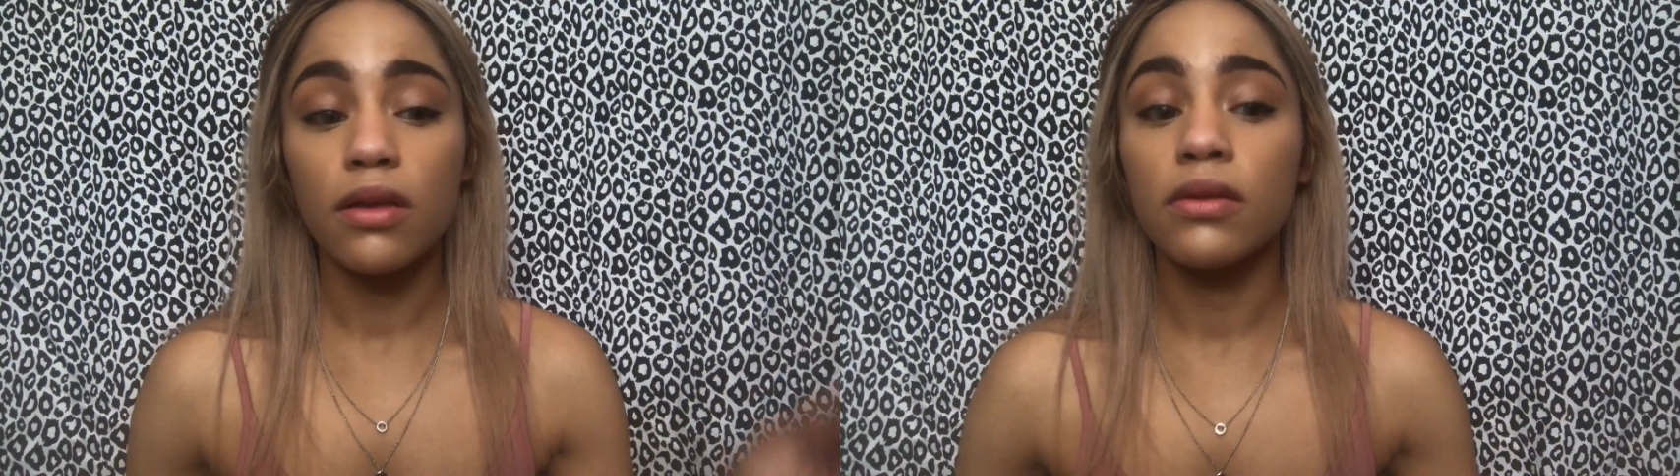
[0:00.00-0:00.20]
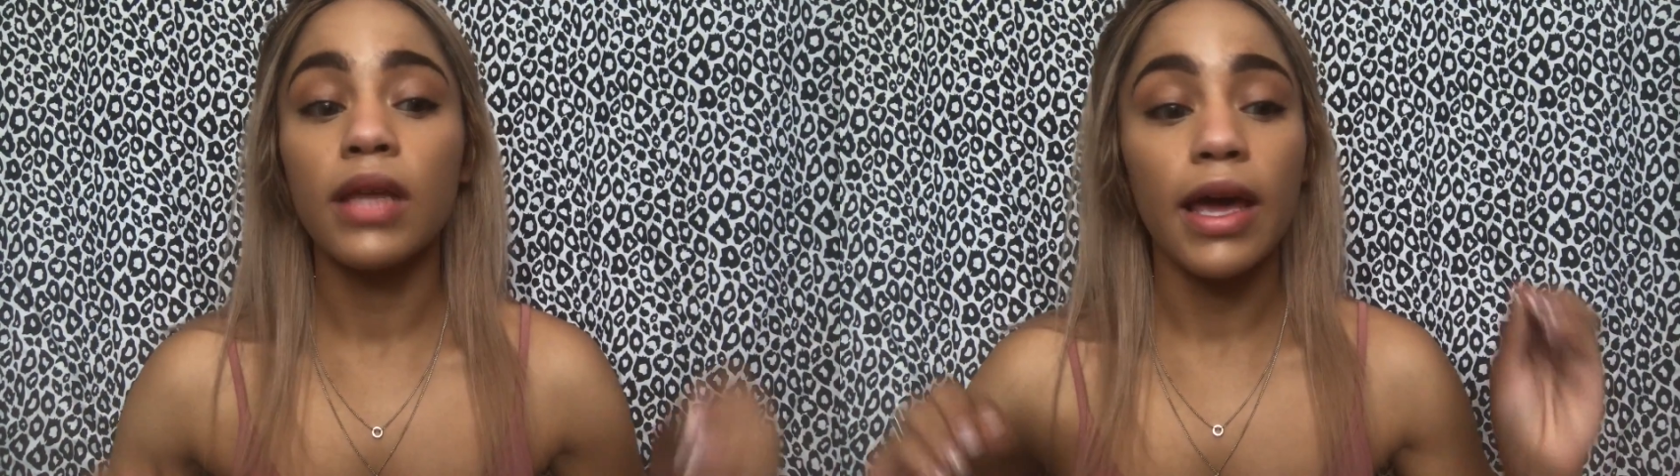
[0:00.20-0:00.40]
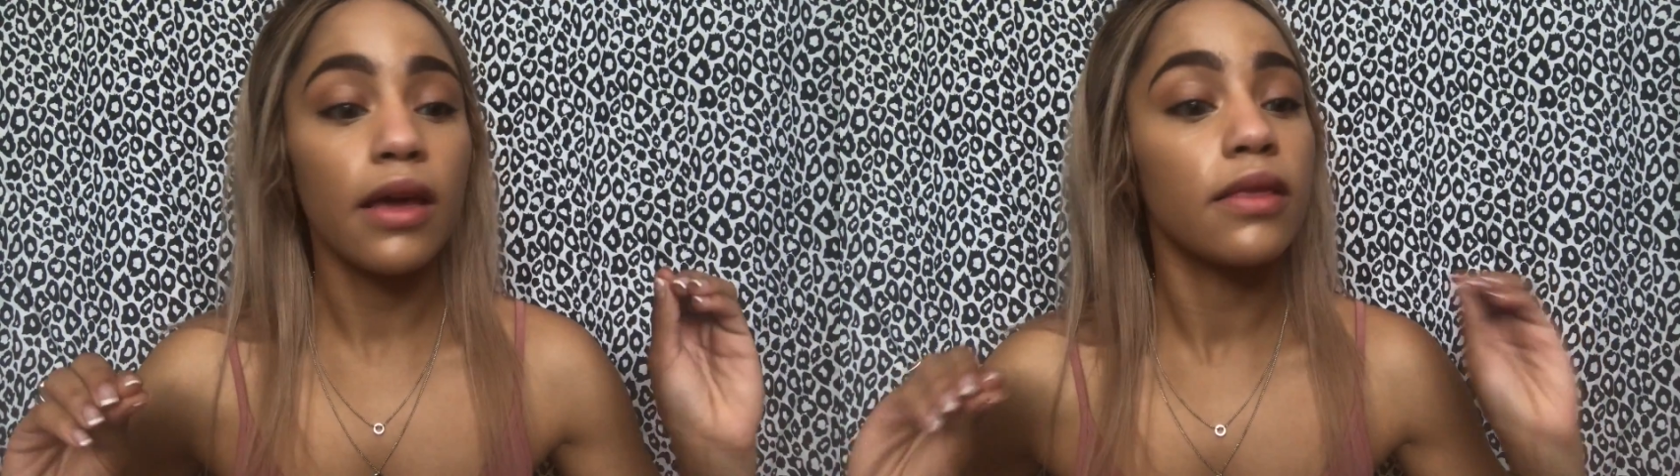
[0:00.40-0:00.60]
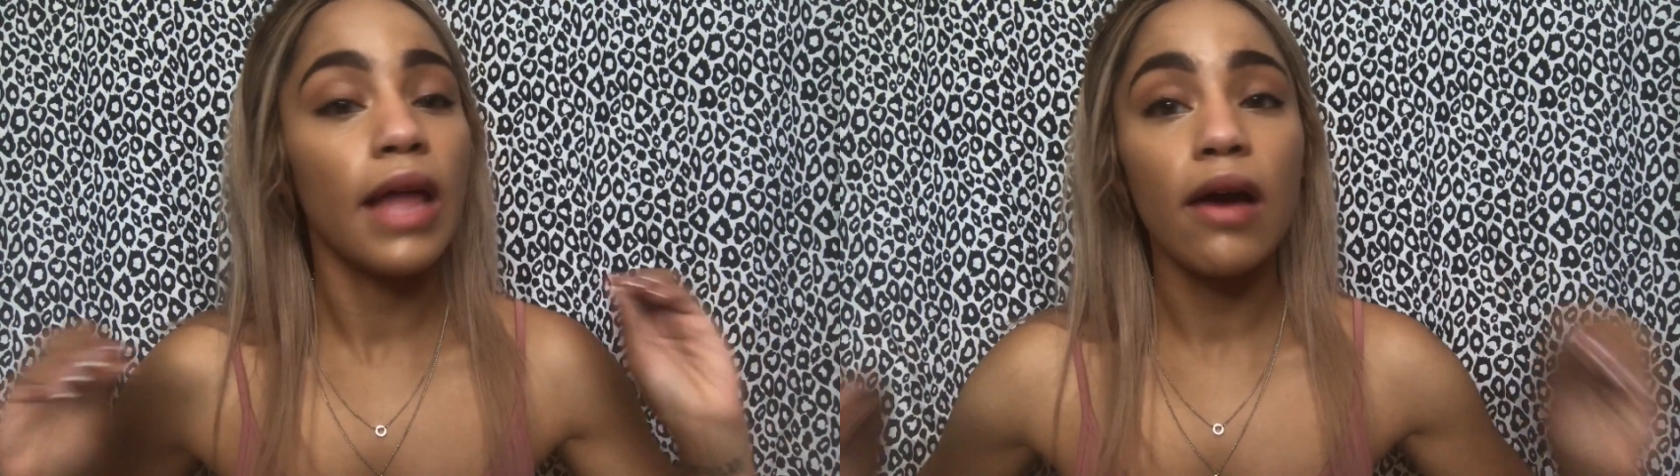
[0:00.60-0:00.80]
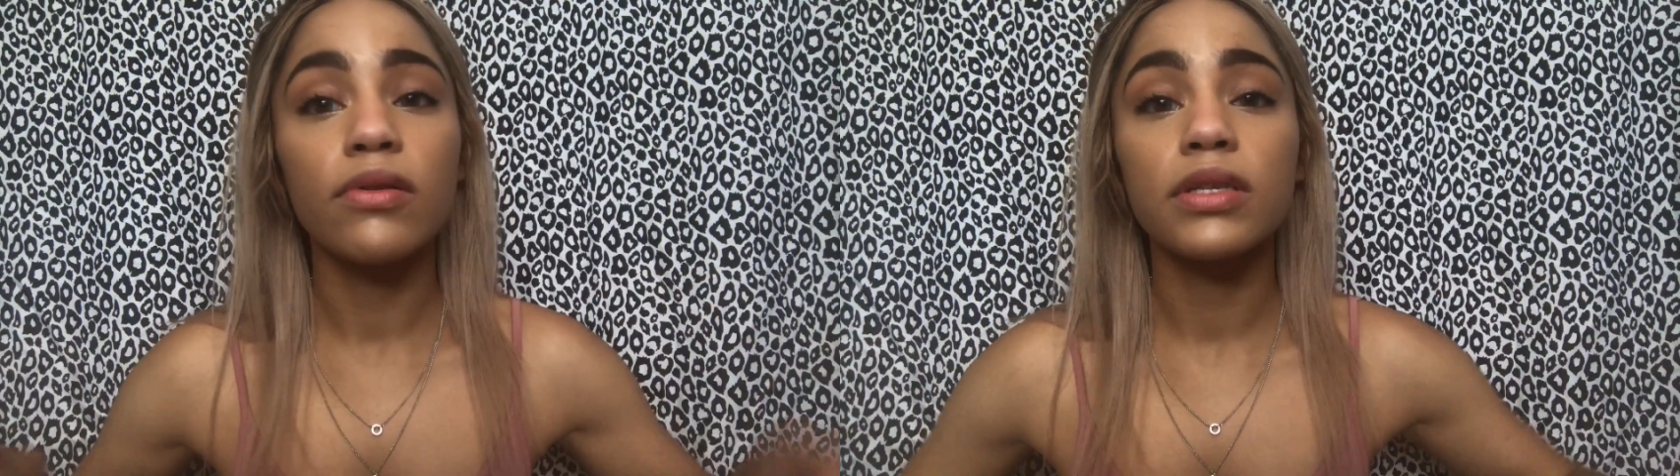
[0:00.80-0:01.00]
like
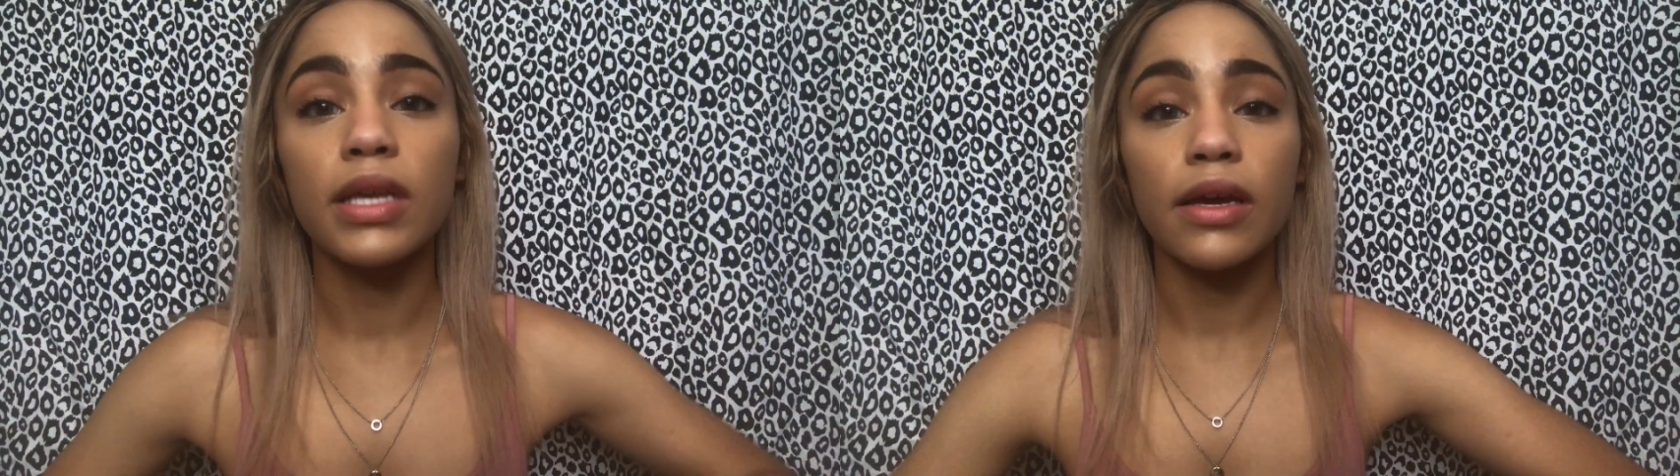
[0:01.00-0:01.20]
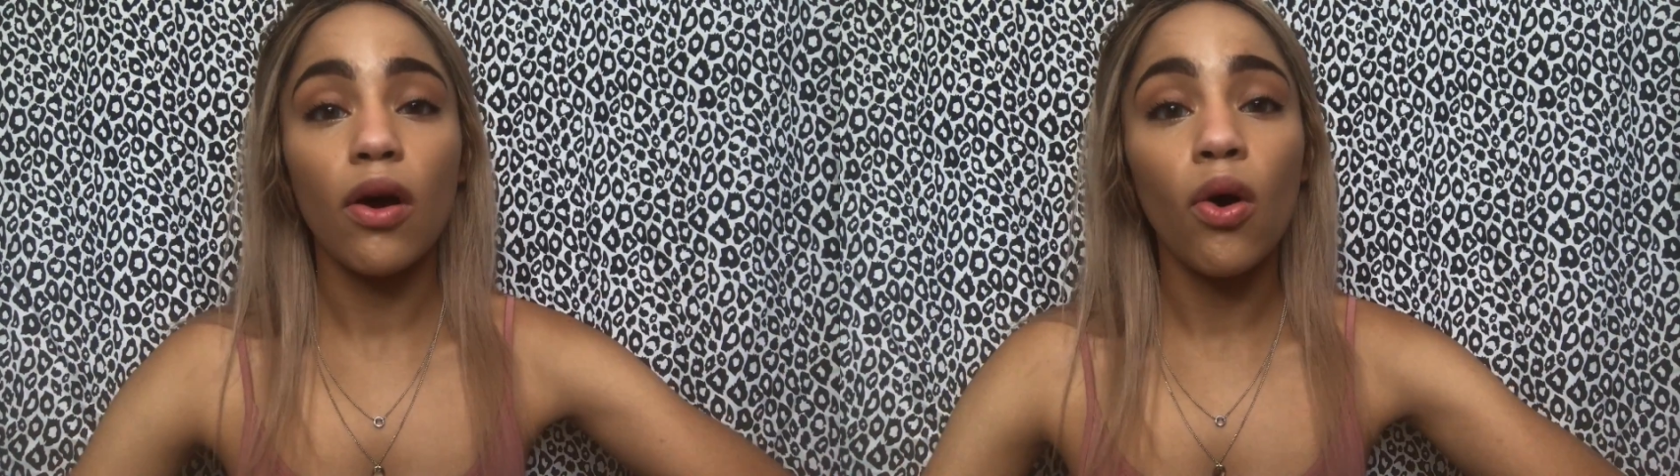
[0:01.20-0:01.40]
that was like